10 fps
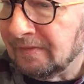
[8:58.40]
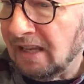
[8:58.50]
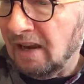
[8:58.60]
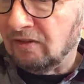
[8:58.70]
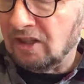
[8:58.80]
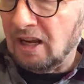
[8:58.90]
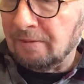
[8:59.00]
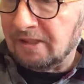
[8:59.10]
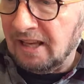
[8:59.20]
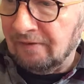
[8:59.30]
F sharp
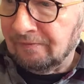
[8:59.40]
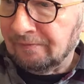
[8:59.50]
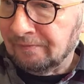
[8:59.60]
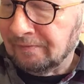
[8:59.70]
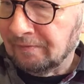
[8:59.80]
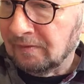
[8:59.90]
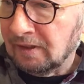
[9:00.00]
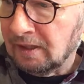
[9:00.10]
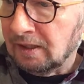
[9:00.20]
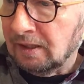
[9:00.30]

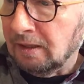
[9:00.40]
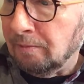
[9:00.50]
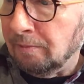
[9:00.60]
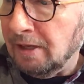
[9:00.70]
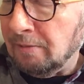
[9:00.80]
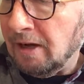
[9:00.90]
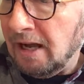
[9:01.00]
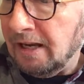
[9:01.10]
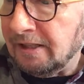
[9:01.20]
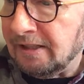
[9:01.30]
7, B
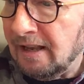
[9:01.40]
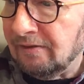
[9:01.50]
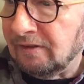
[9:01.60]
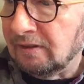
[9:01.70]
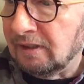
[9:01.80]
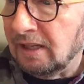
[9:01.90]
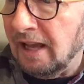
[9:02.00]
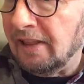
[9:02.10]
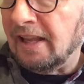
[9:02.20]
minor 7, and then